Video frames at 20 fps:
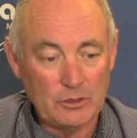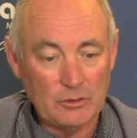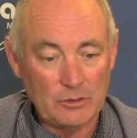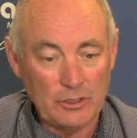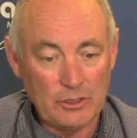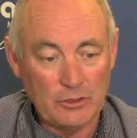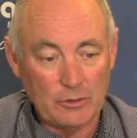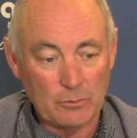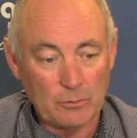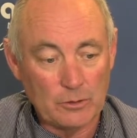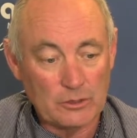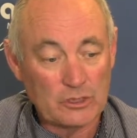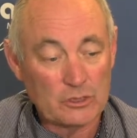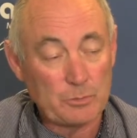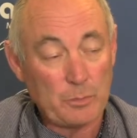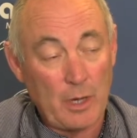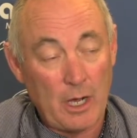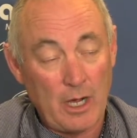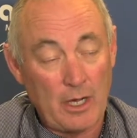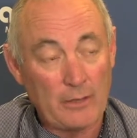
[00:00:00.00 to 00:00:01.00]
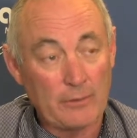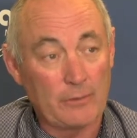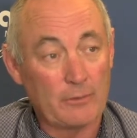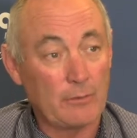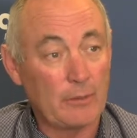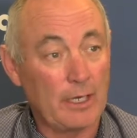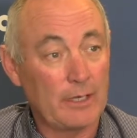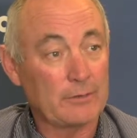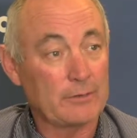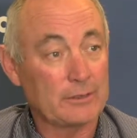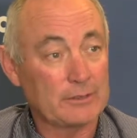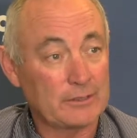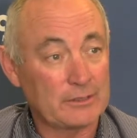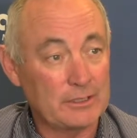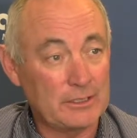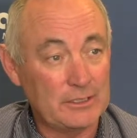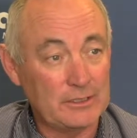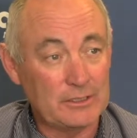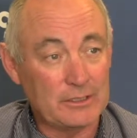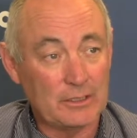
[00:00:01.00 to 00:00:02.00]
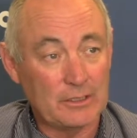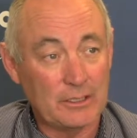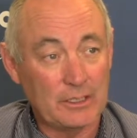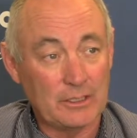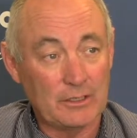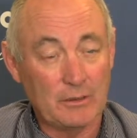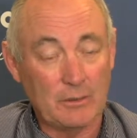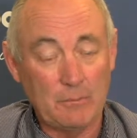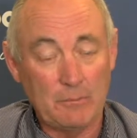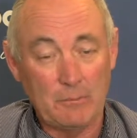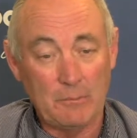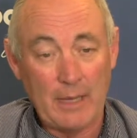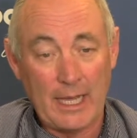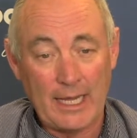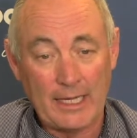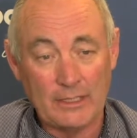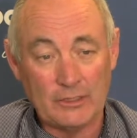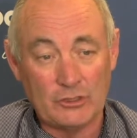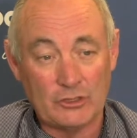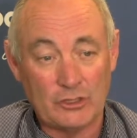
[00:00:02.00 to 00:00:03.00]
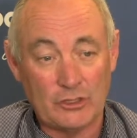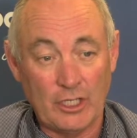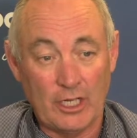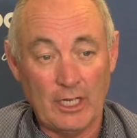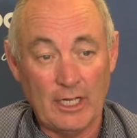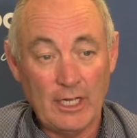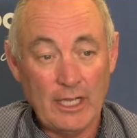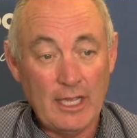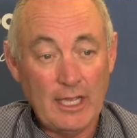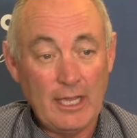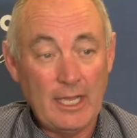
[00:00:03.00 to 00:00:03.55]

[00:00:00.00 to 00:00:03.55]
you need to respond throughout the season and manage the